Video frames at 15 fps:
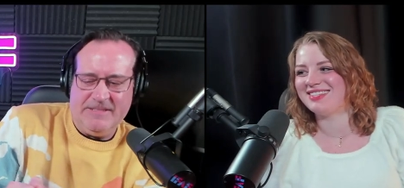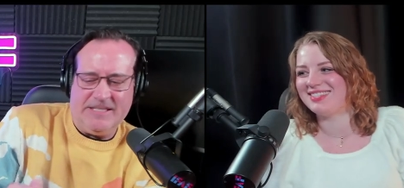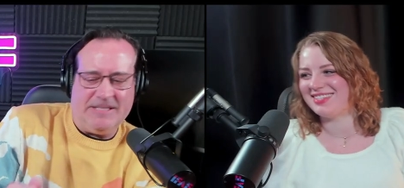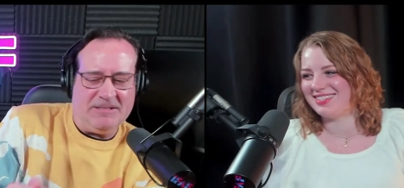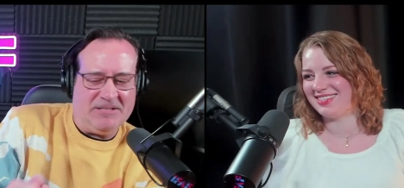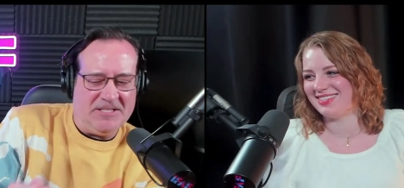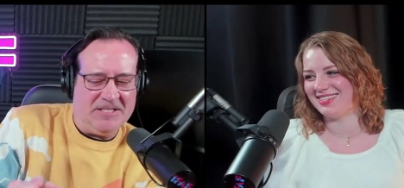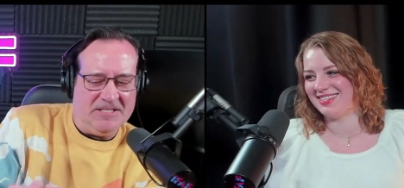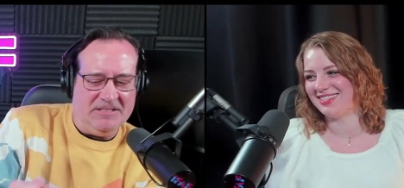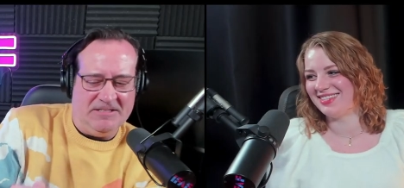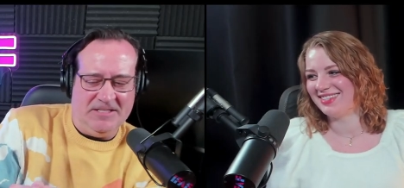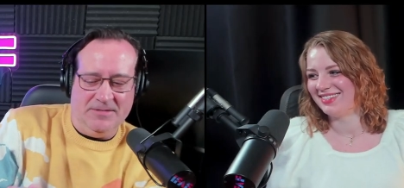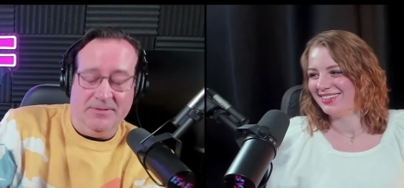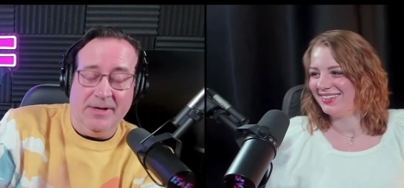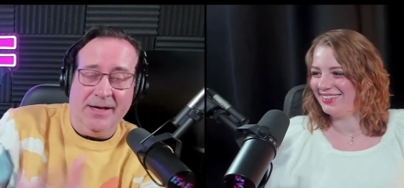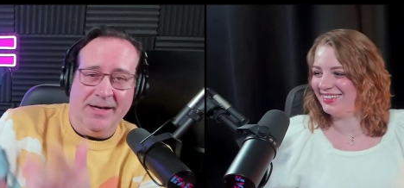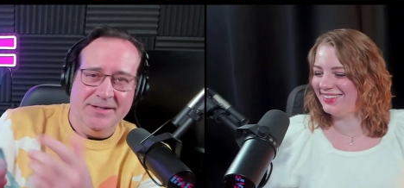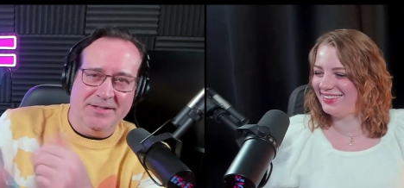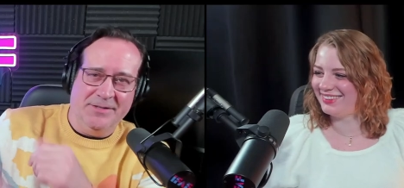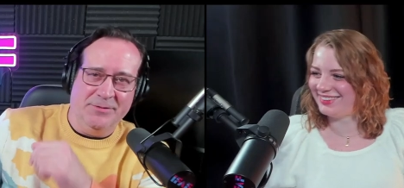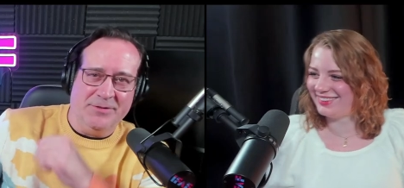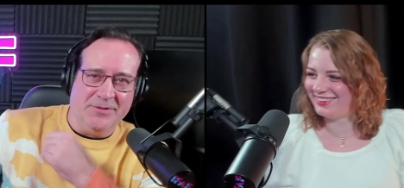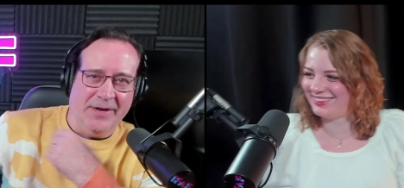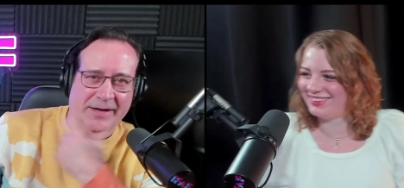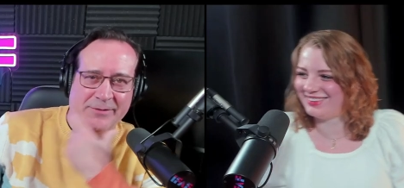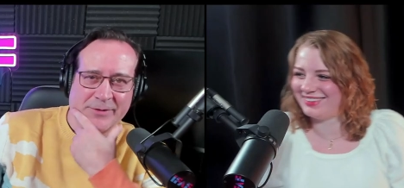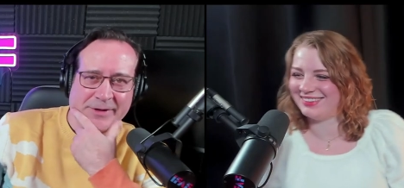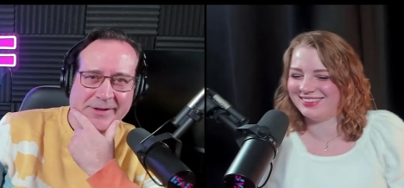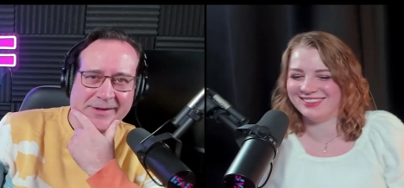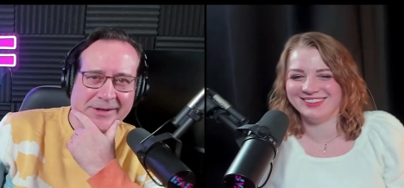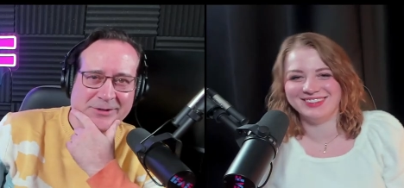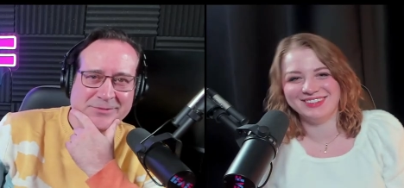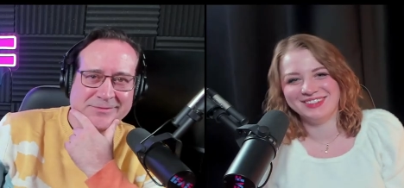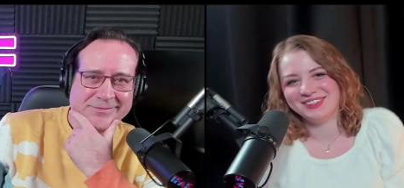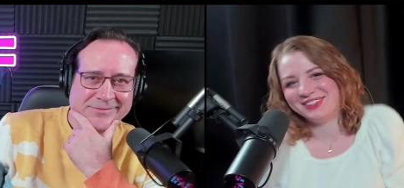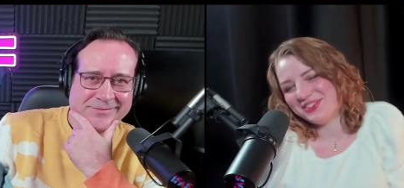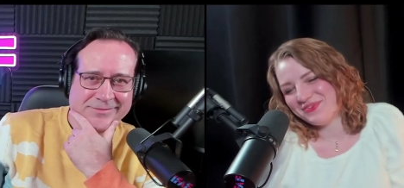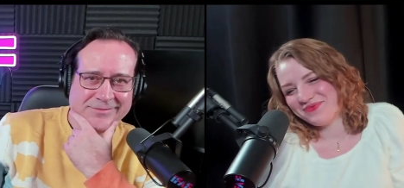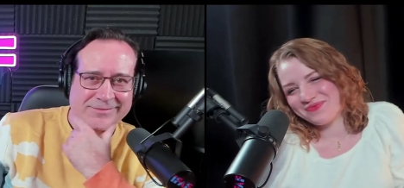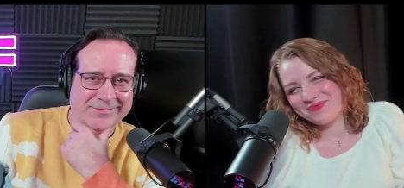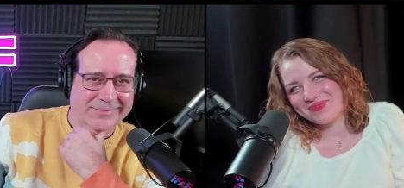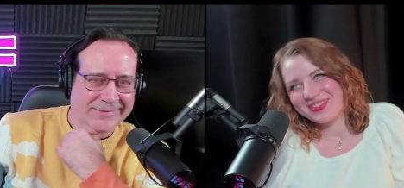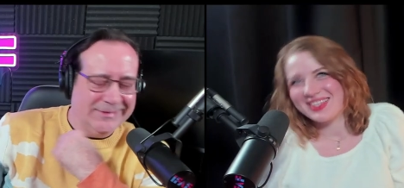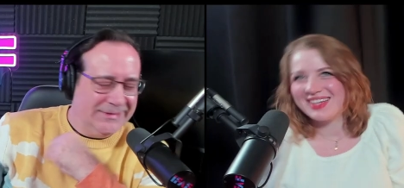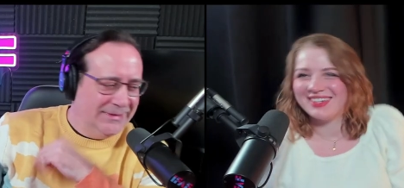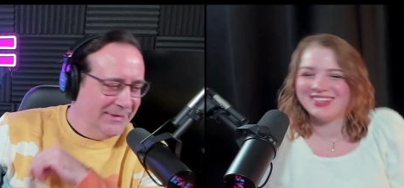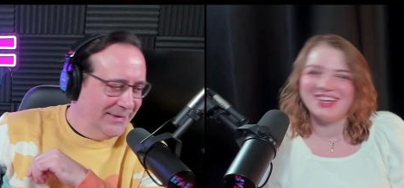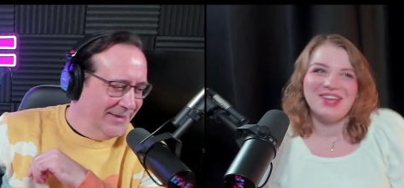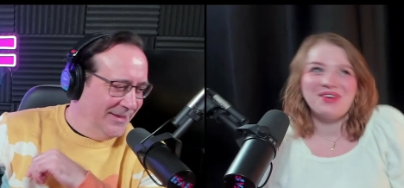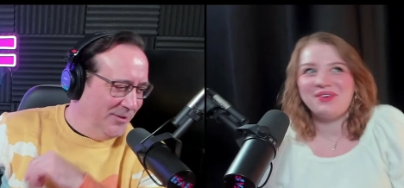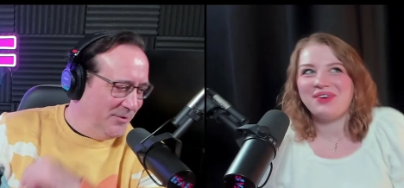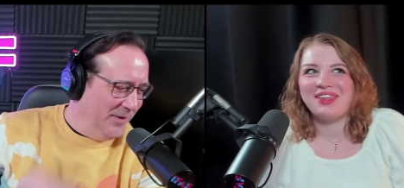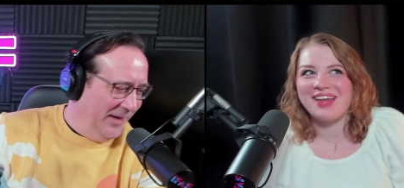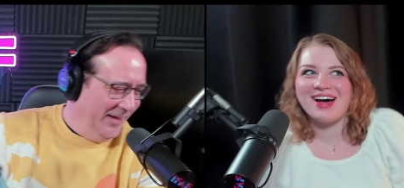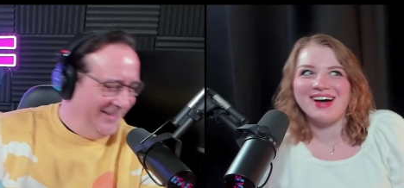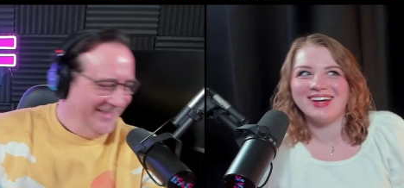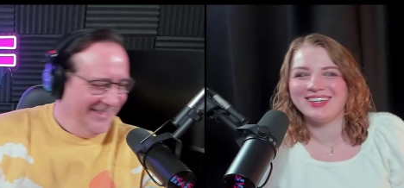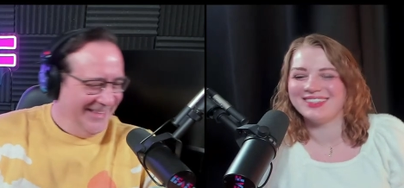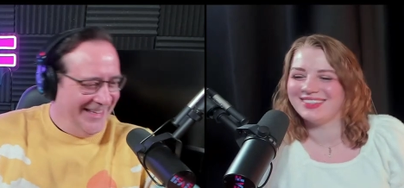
Speaker 1: I'll show you. Ah, she was right. What do you know? Okay. Thought.